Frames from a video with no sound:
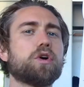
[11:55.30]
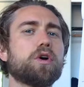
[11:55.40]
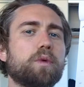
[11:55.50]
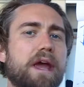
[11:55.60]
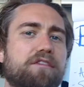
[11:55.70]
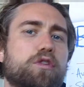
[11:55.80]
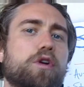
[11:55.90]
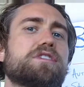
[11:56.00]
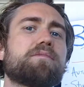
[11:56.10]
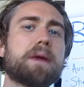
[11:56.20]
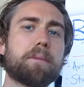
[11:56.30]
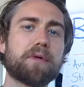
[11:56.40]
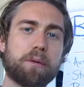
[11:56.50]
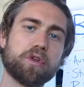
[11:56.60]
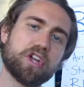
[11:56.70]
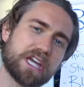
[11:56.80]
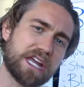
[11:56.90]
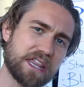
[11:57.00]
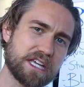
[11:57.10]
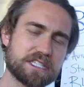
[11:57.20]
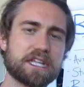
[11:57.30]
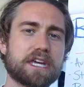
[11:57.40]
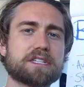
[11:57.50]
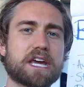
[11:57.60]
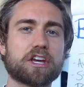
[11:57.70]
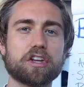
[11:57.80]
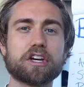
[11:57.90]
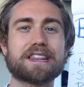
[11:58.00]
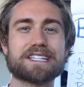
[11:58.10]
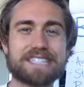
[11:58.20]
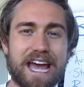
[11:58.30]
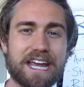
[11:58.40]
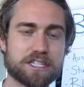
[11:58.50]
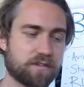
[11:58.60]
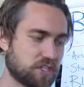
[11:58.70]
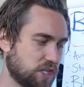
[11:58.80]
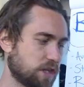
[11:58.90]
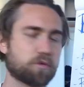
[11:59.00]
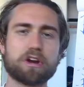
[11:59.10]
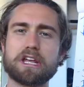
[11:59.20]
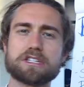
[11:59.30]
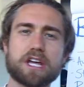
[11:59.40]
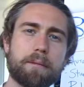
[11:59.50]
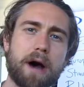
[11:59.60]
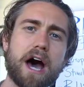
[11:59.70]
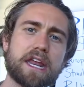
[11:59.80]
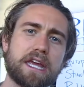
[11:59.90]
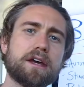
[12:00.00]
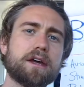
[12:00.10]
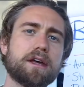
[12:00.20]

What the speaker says: we have groups of people that will look into these things, that can look at the science of it and see the meridians on the body.